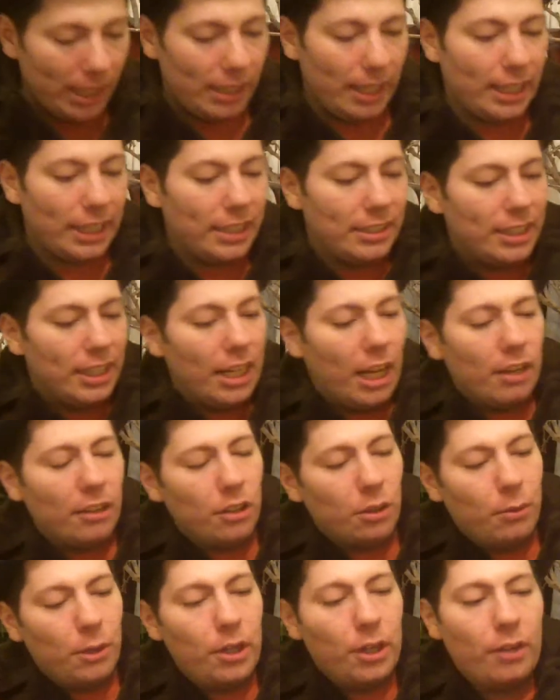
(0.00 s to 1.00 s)
Like I said, I
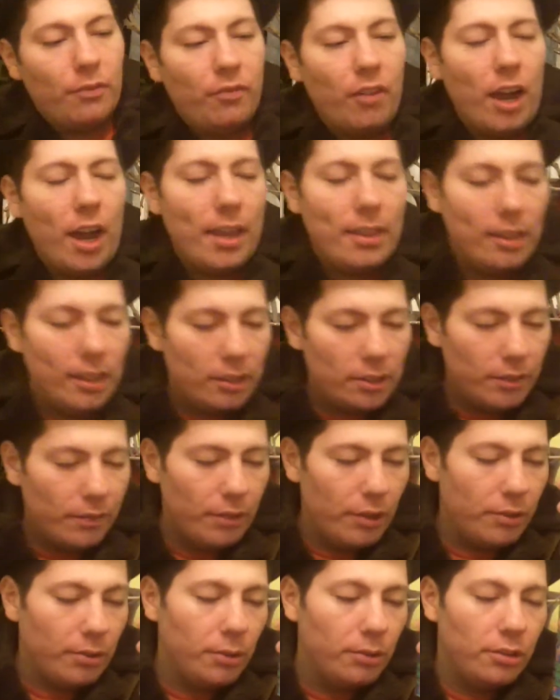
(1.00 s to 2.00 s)
don't know where you can find this. If
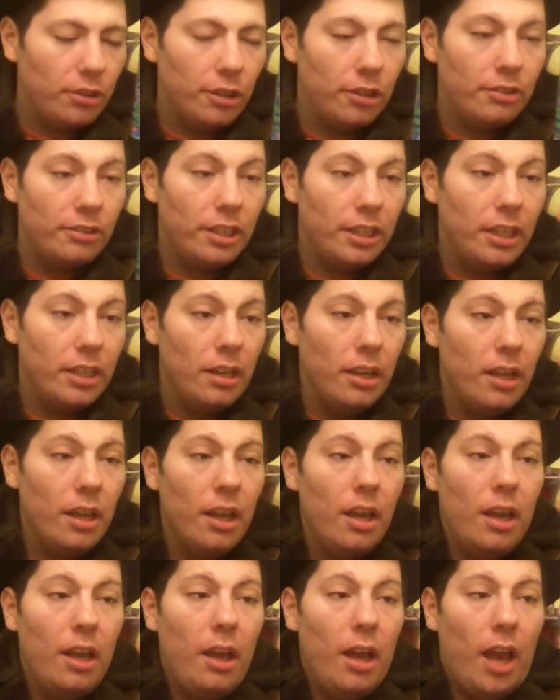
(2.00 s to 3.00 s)
you're in New Jersey
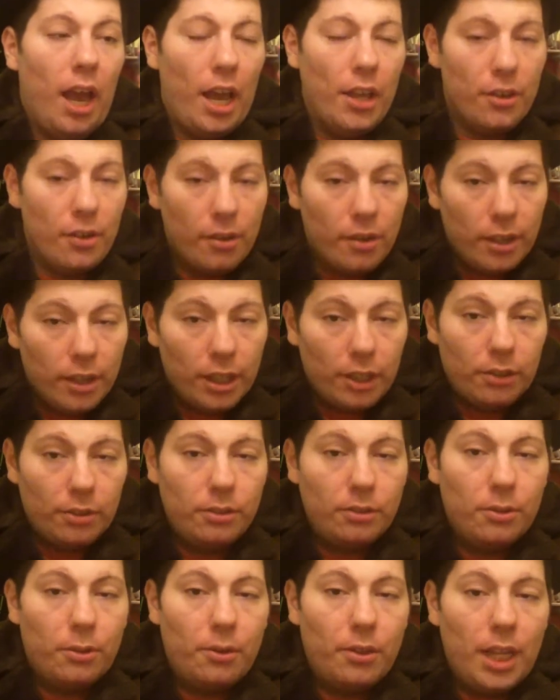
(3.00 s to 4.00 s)
and you're at a liquor
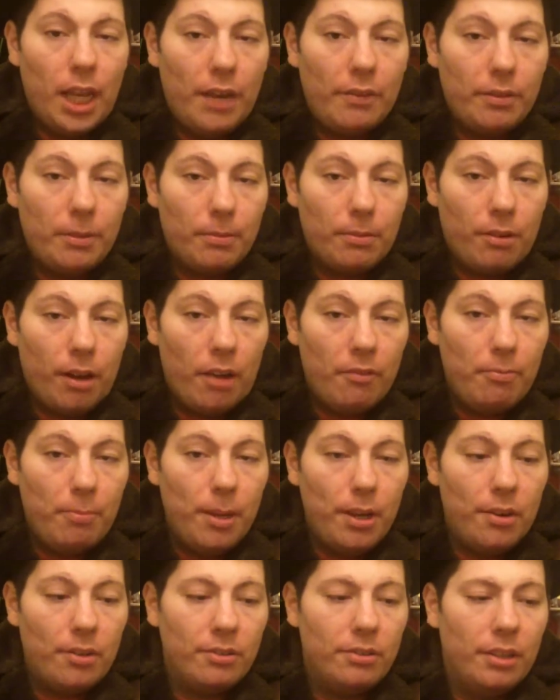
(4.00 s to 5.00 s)
store and they have some craft
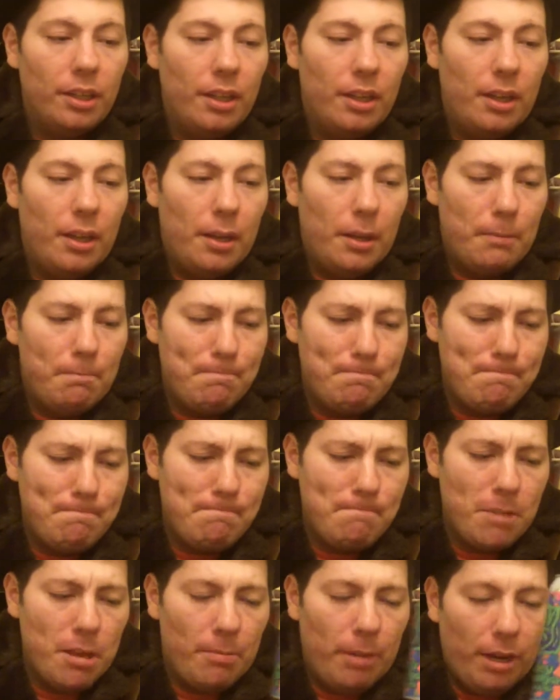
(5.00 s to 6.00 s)
beers,
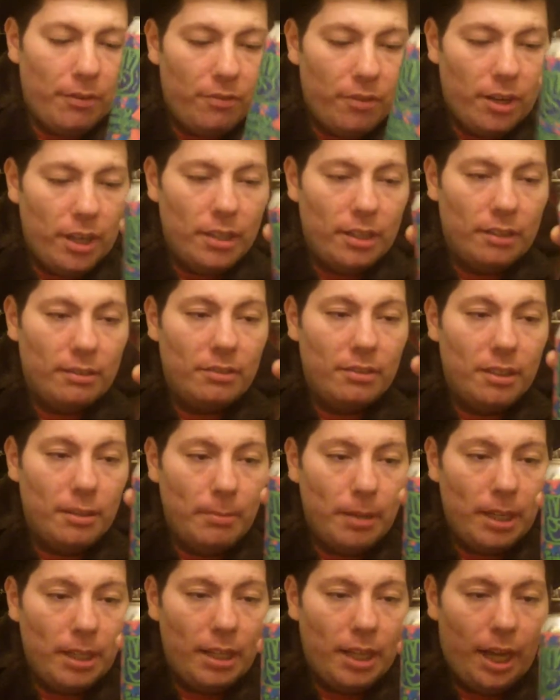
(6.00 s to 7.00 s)
you might find this. You
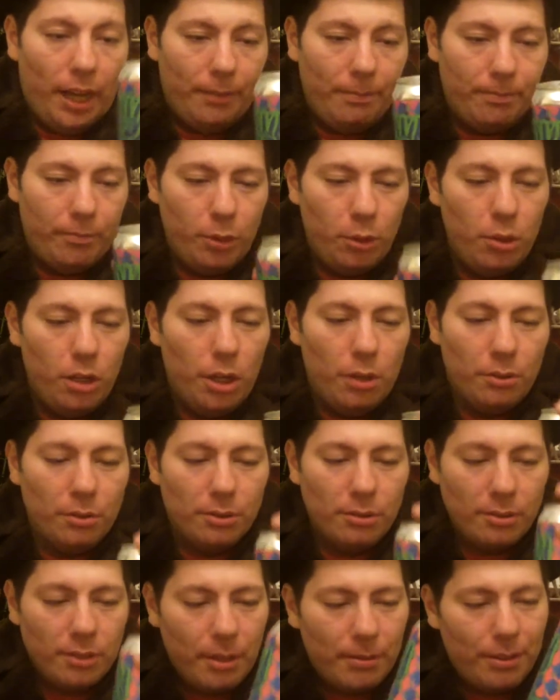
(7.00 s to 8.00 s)
might not. Who knows?
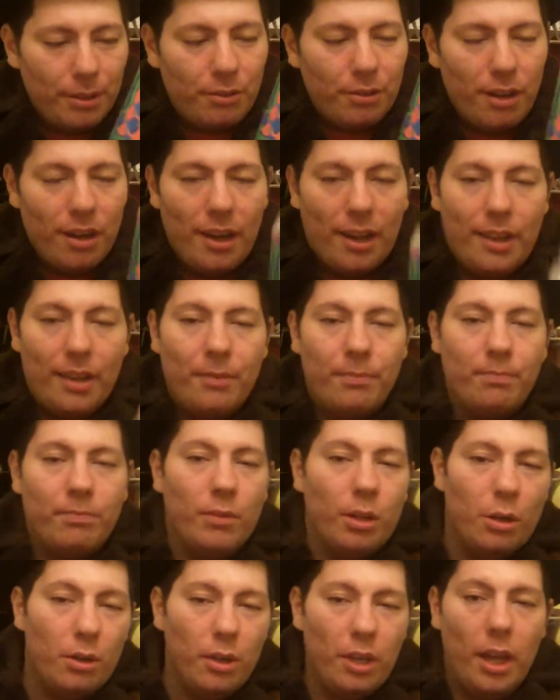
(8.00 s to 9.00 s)
Give it a try.
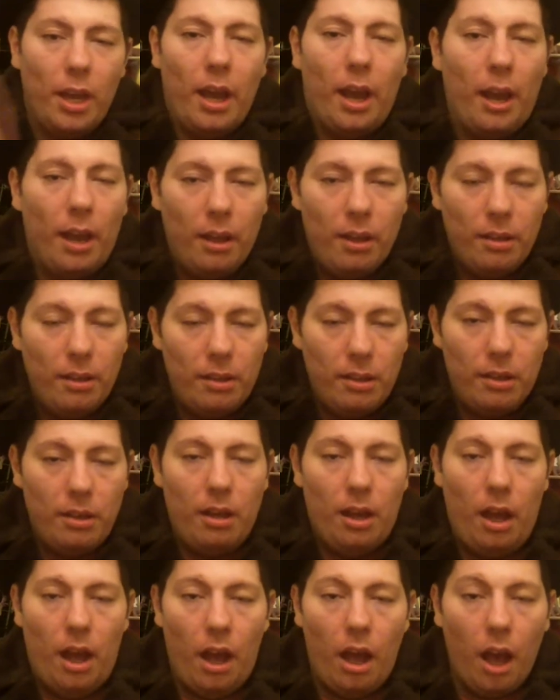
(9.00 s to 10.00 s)
Oh, yeah.
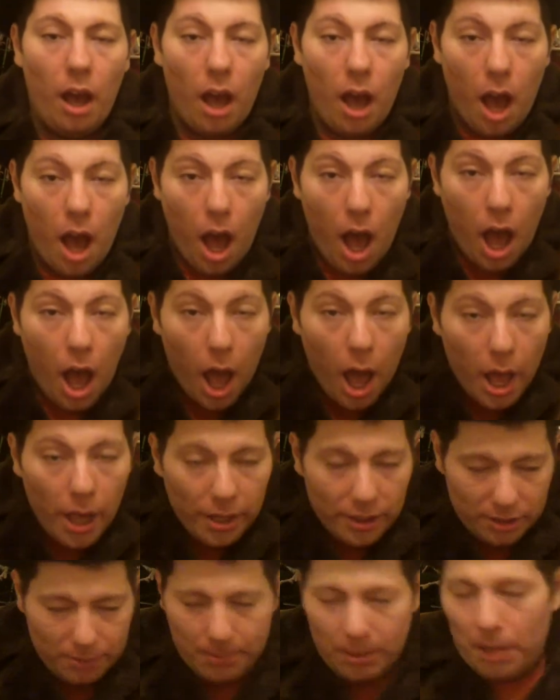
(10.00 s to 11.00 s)

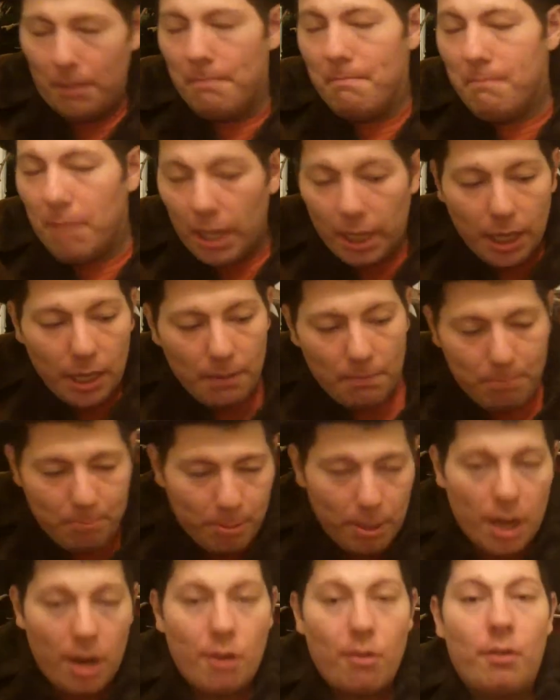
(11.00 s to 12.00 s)
It's been a Micky
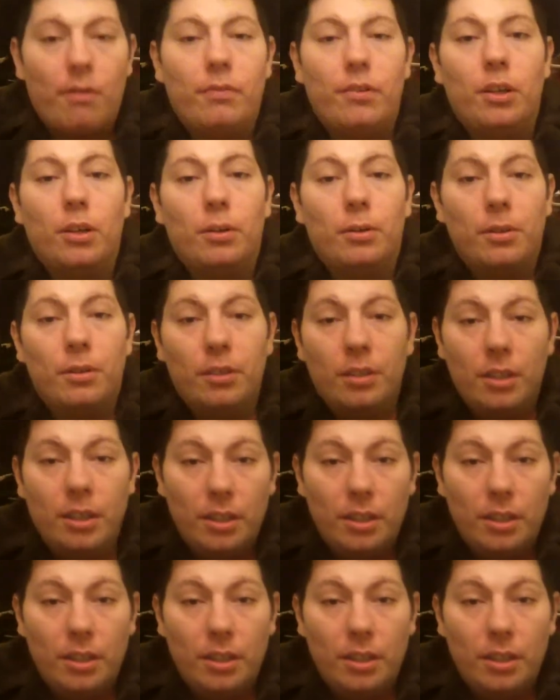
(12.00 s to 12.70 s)
beer review.